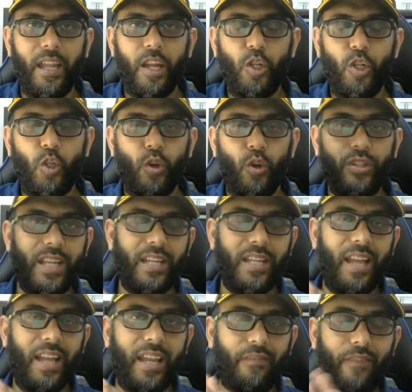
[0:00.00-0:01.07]
Don't
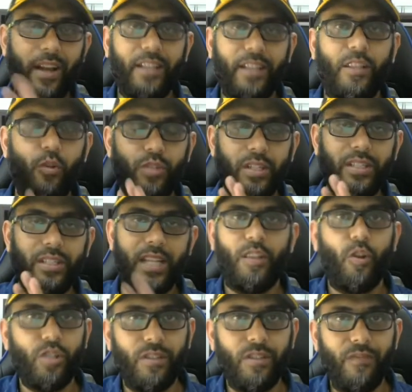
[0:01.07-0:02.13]
send like 5,000,
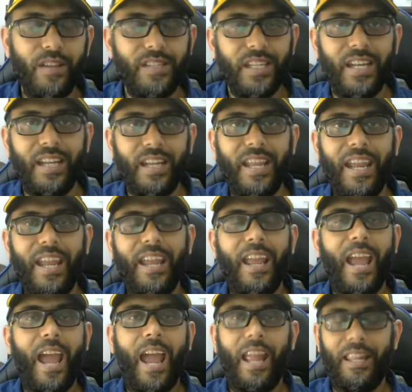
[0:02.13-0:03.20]
10,000 views in a day,
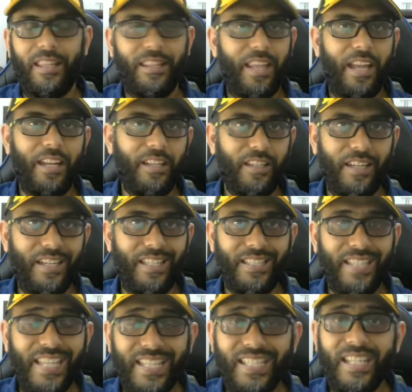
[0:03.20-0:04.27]
and then it
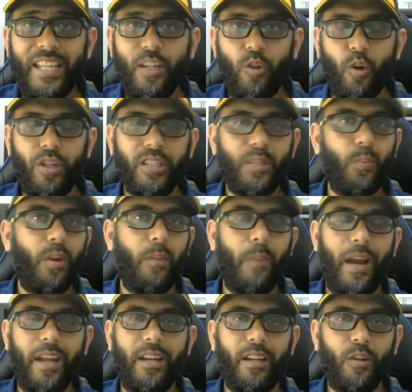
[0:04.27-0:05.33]
is easily noticeable
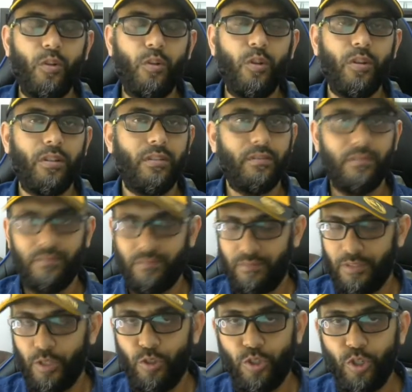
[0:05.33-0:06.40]
by
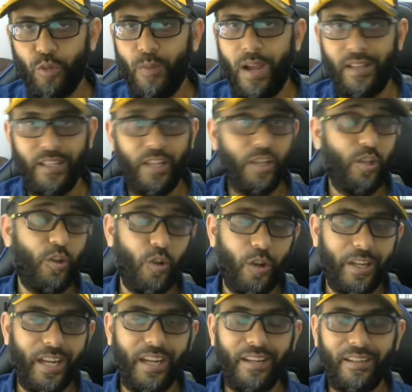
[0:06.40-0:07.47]
YouTube, and then you're going
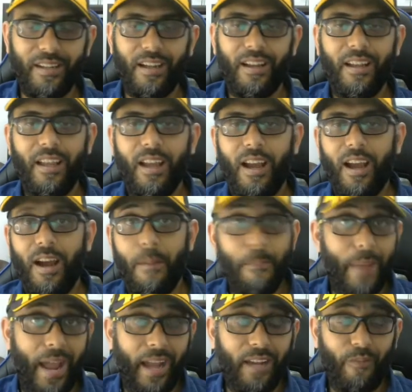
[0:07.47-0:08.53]
to get
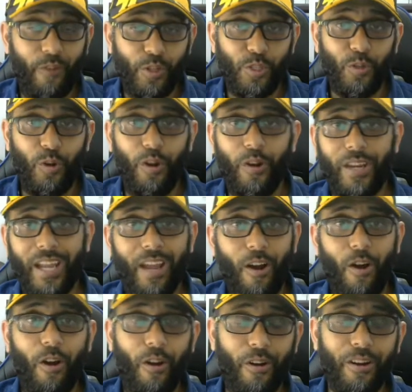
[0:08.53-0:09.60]
banned for sure, okay, or